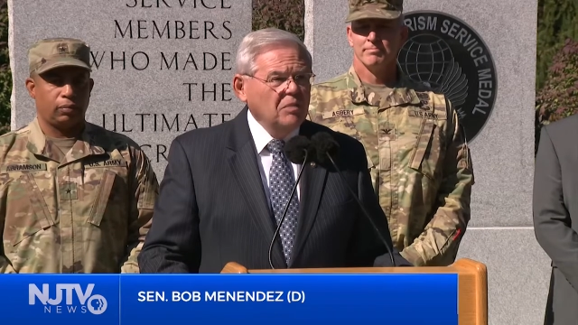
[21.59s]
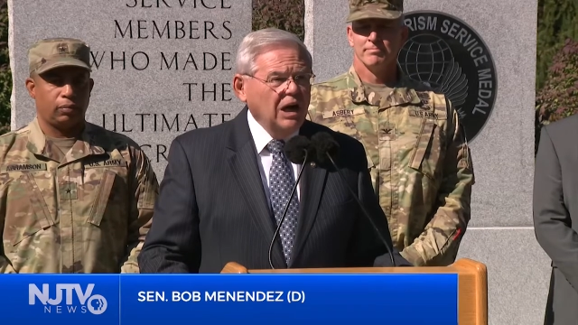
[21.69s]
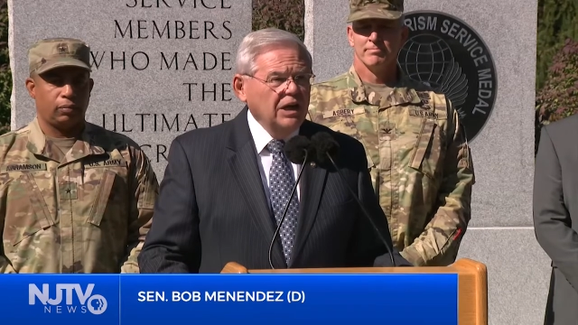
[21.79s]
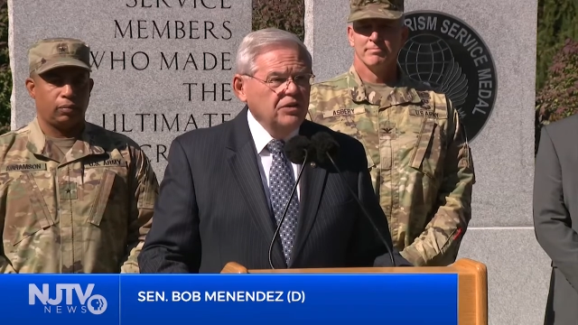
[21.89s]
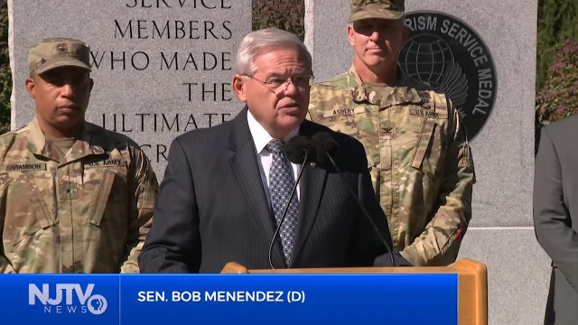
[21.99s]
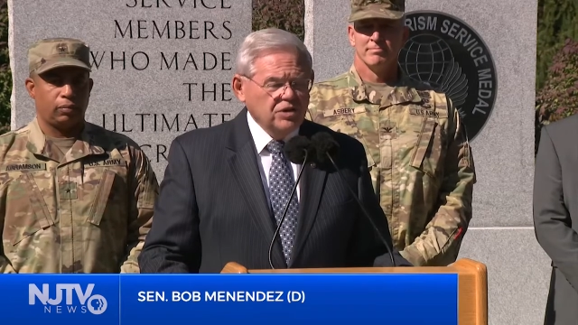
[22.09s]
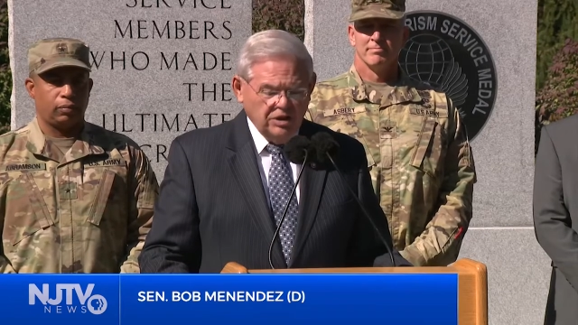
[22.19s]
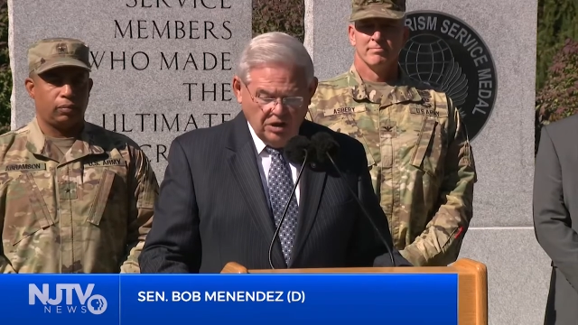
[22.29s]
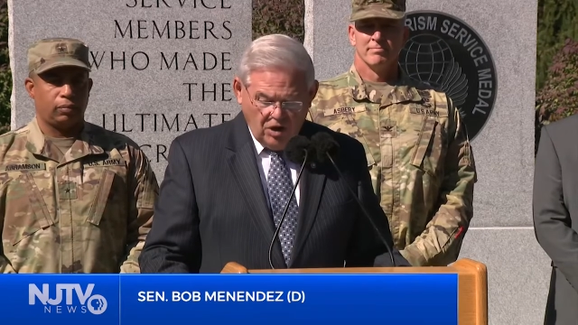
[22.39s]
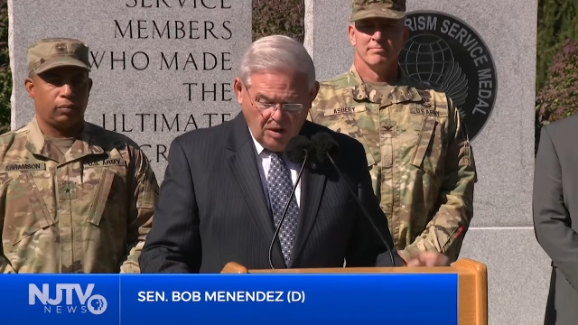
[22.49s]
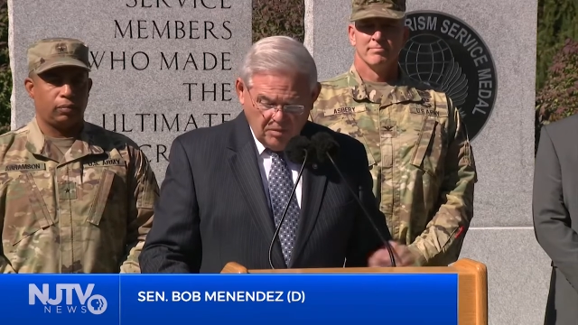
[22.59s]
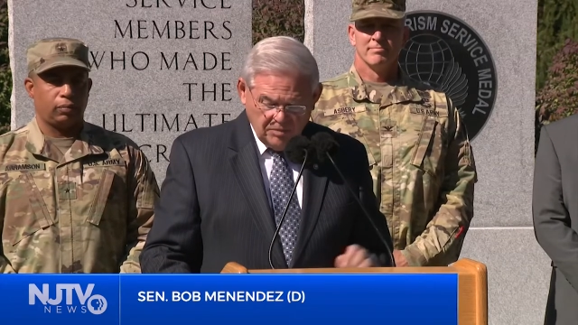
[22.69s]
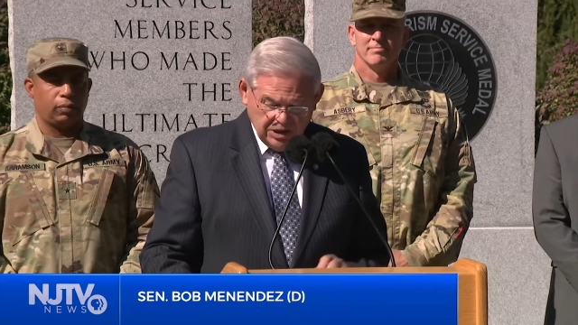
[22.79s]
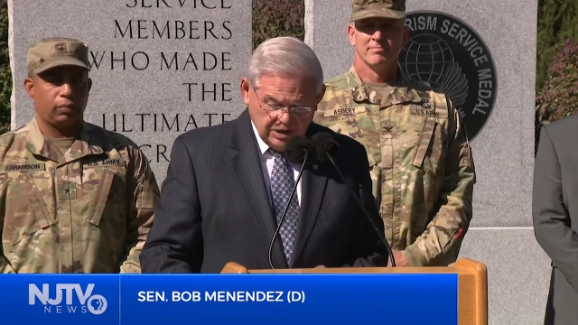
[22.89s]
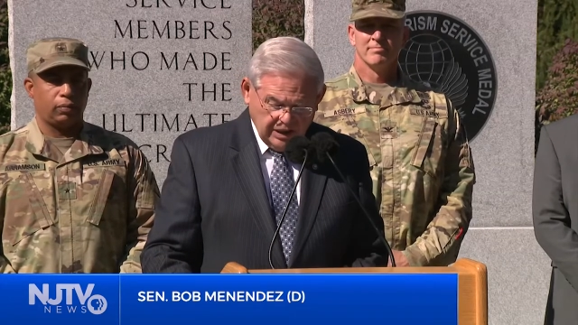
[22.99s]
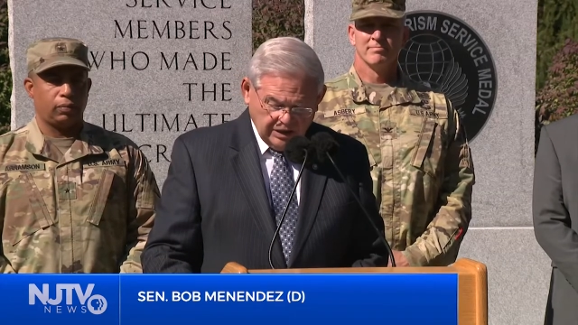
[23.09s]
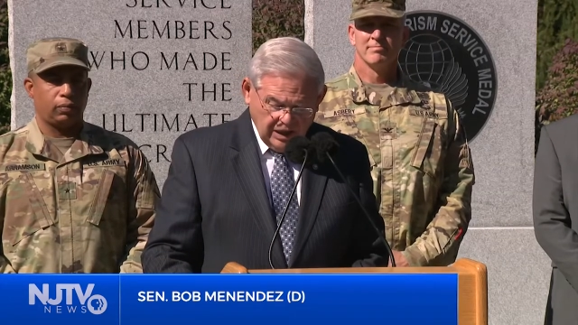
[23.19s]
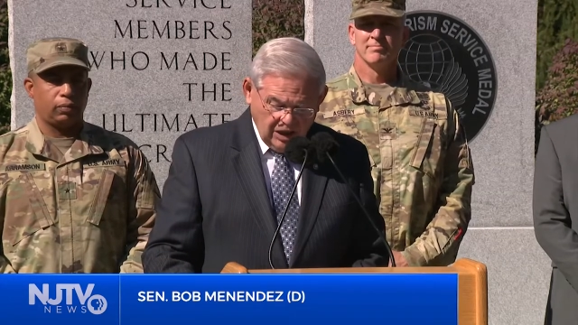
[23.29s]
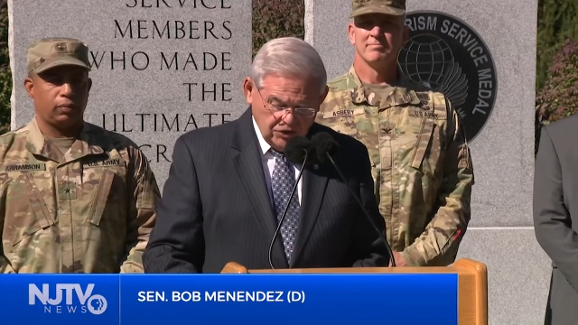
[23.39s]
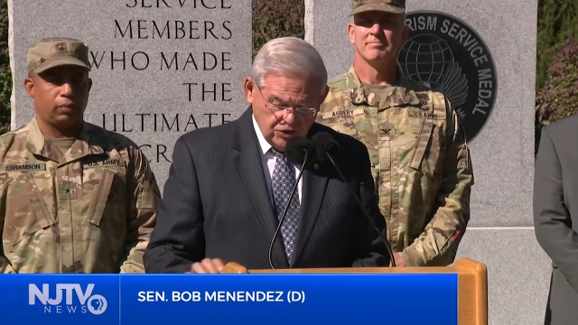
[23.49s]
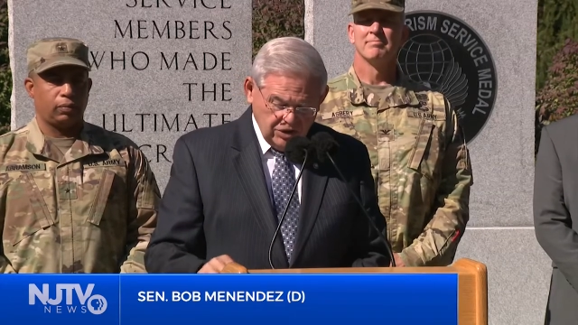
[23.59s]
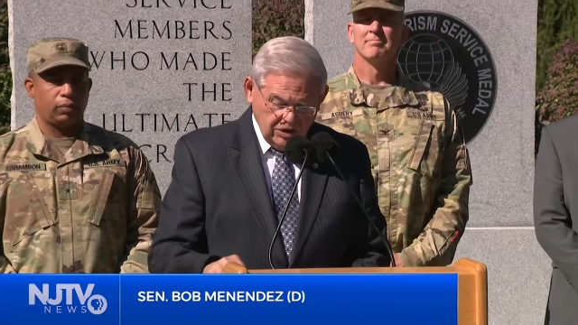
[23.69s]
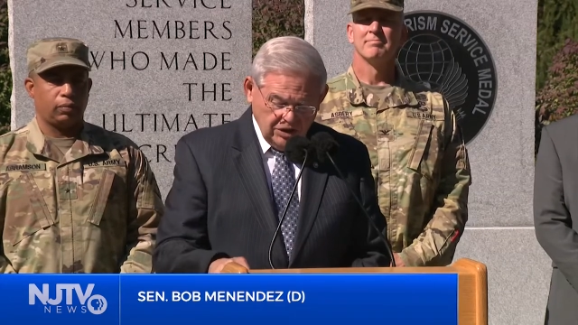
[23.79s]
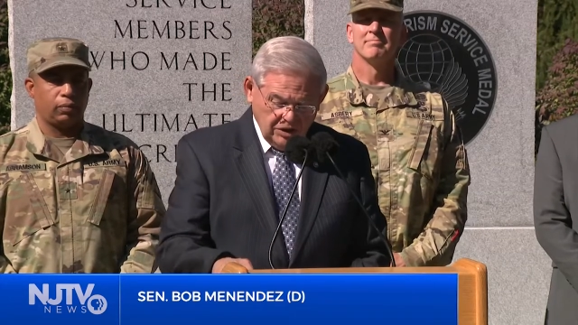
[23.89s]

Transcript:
Speaker 1: minds in armament technology,